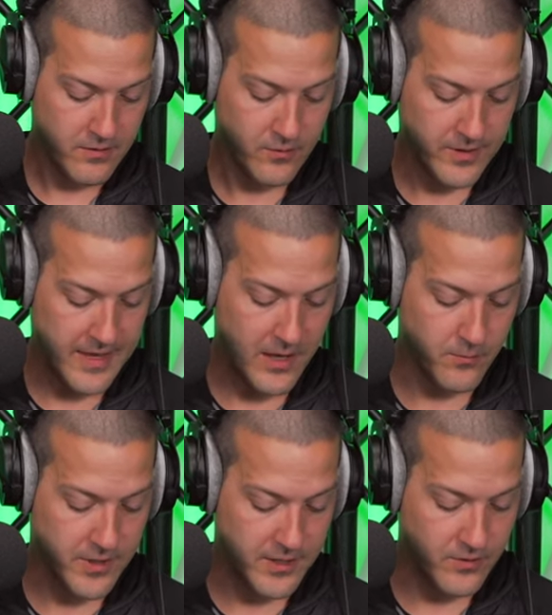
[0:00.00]
So again,
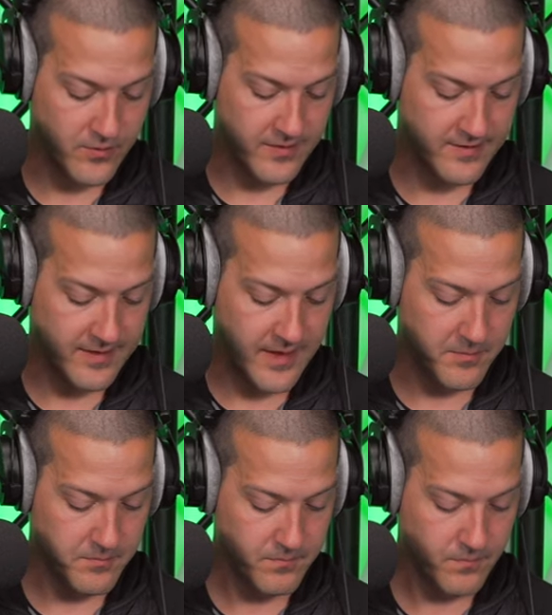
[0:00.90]
we're going to use the
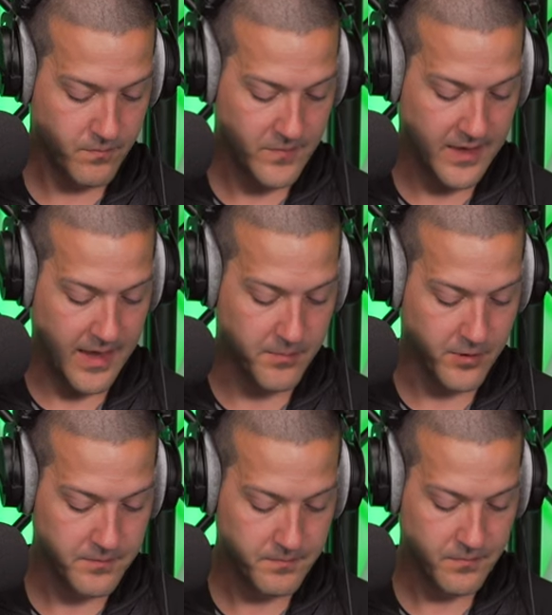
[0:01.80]
same
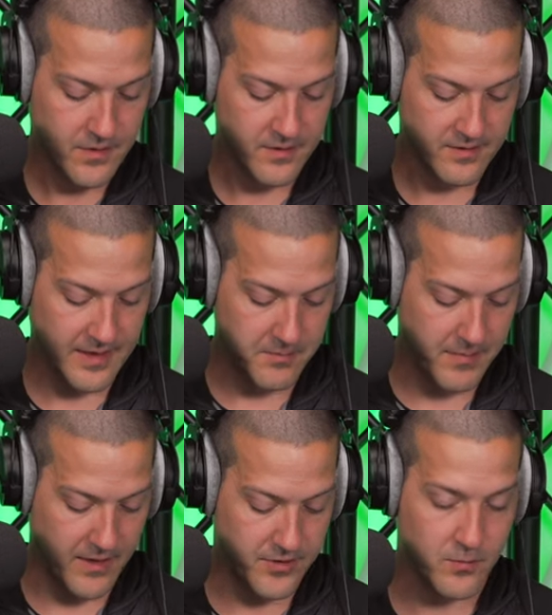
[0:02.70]
cable, same
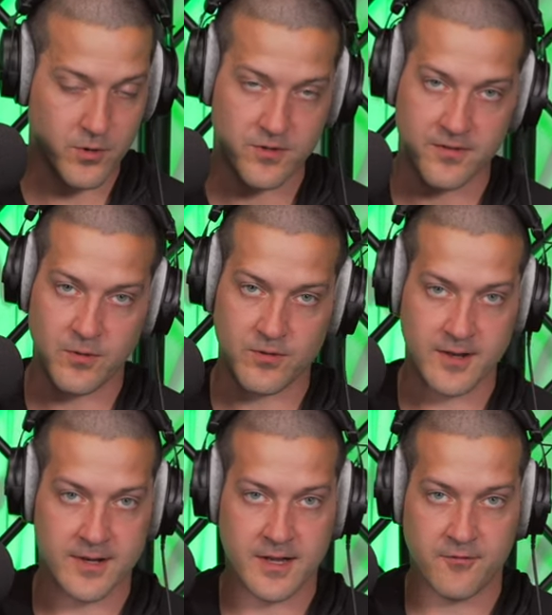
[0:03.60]
method, we're just
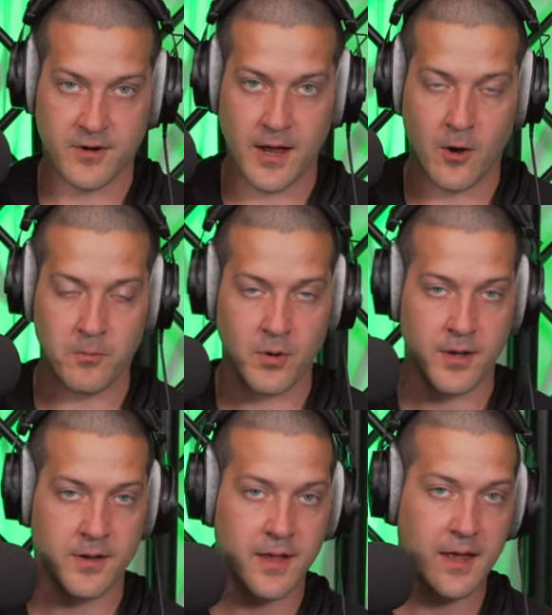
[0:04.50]
using a different
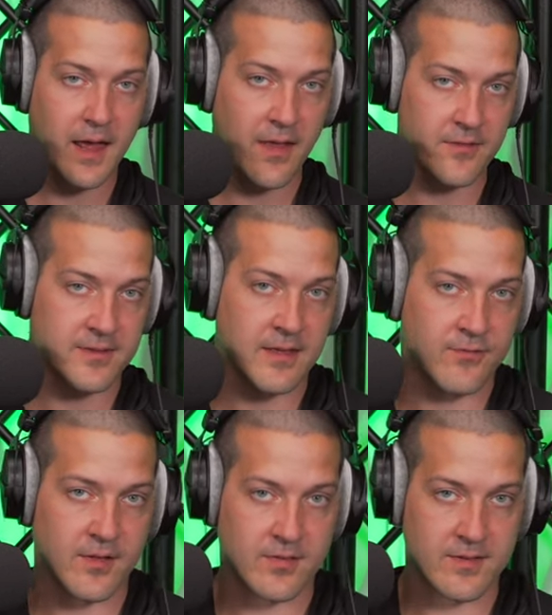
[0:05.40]
output, and this
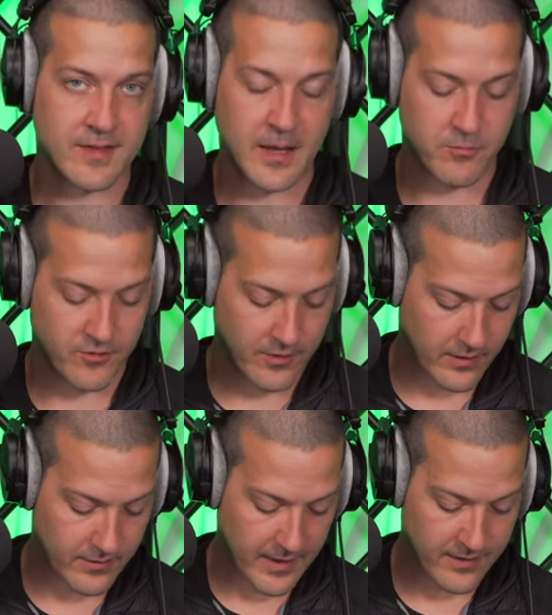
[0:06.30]
gives us the same
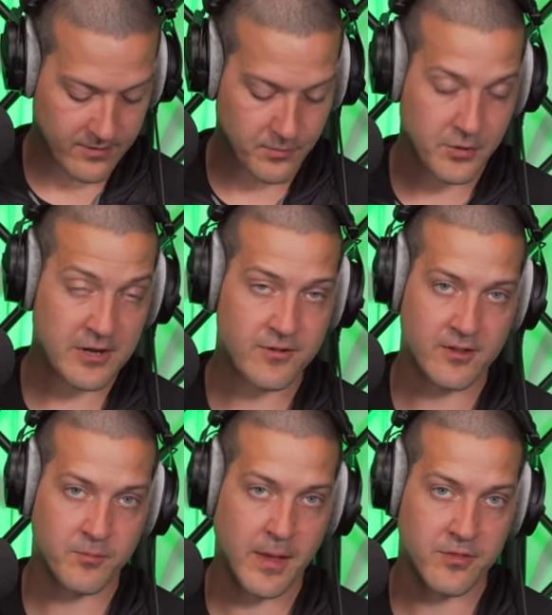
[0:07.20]
result as the
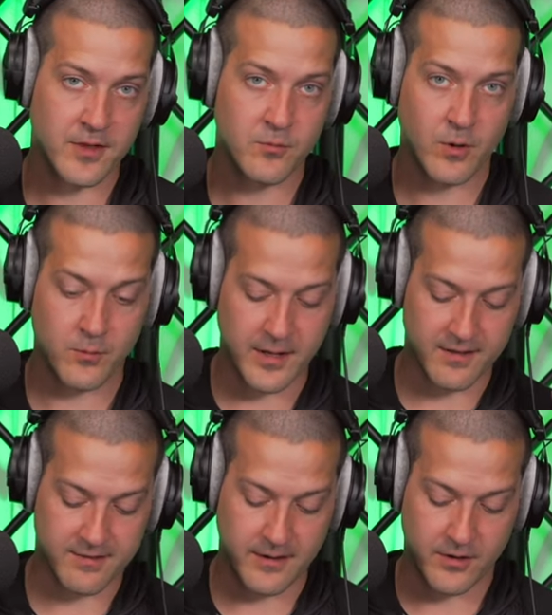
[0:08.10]
previous method where we
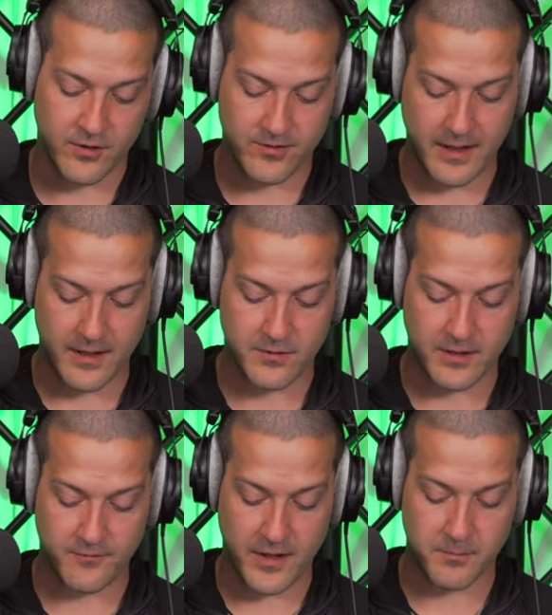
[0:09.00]
get stereo sound.
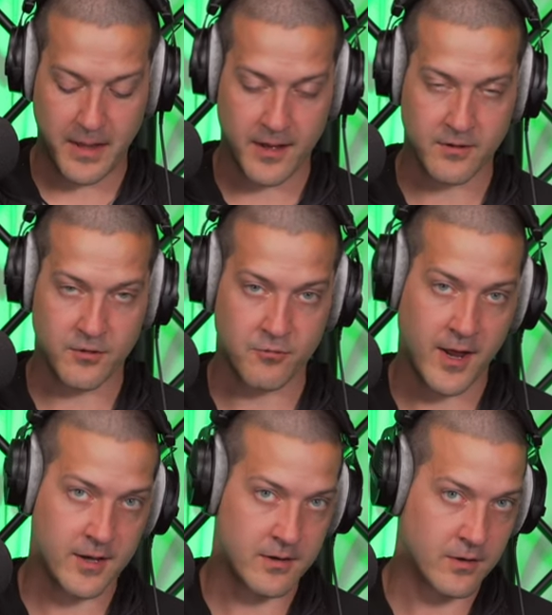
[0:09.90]
If I pan to the
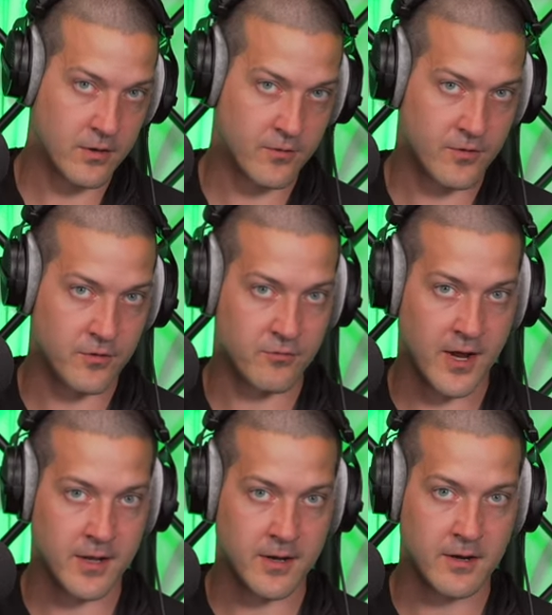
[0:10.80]
right, it goes to the
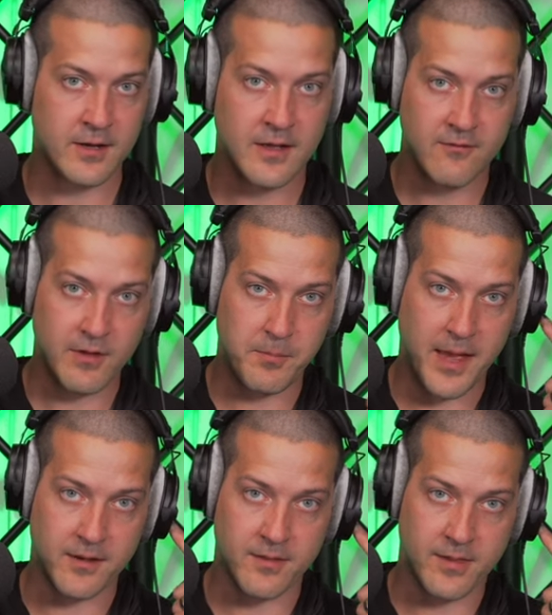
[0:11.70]
right ear. If I
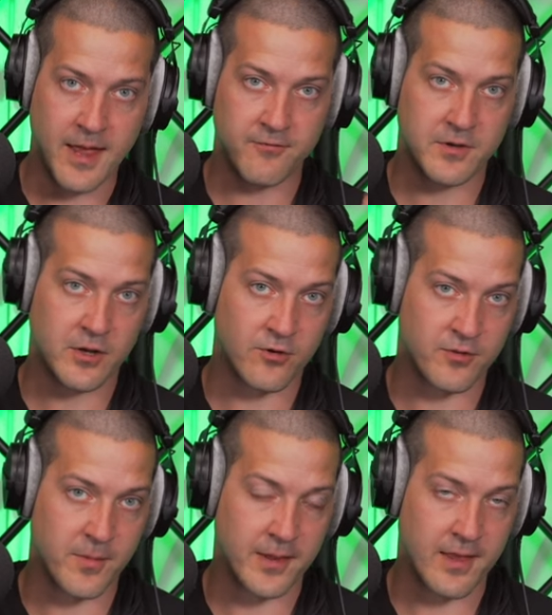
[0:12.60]
pan to the left, it goes
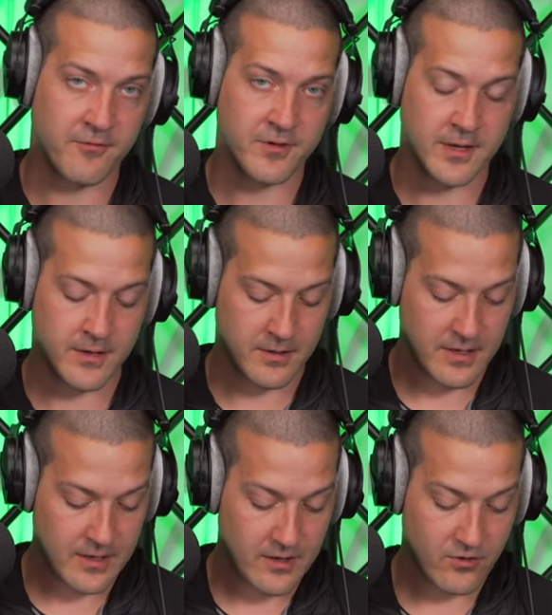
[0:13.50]
to my left ear.
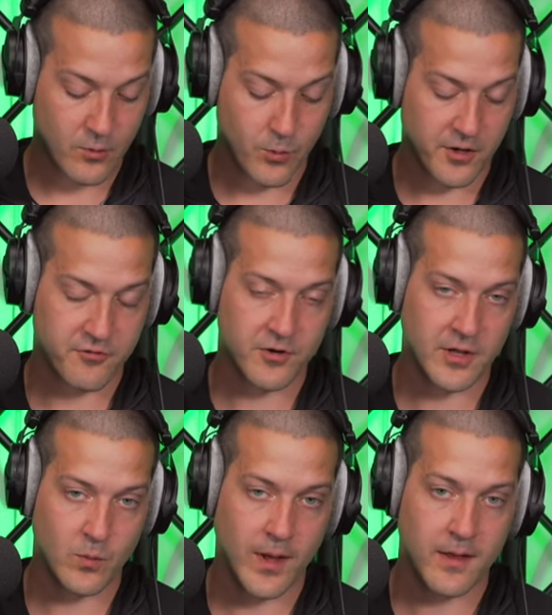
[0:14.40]
So it works
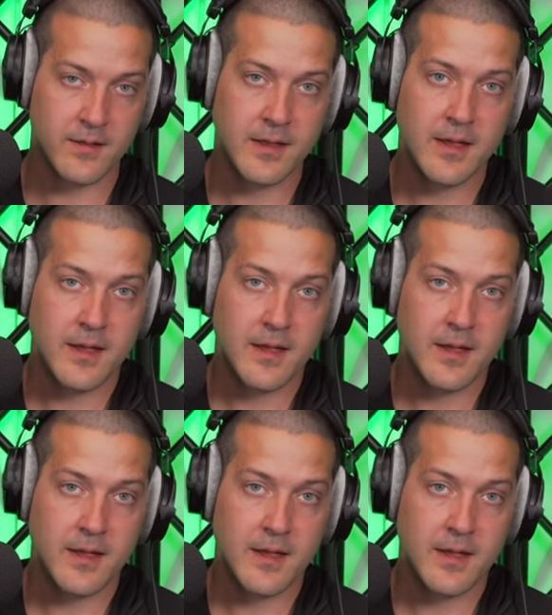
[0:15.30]
really well.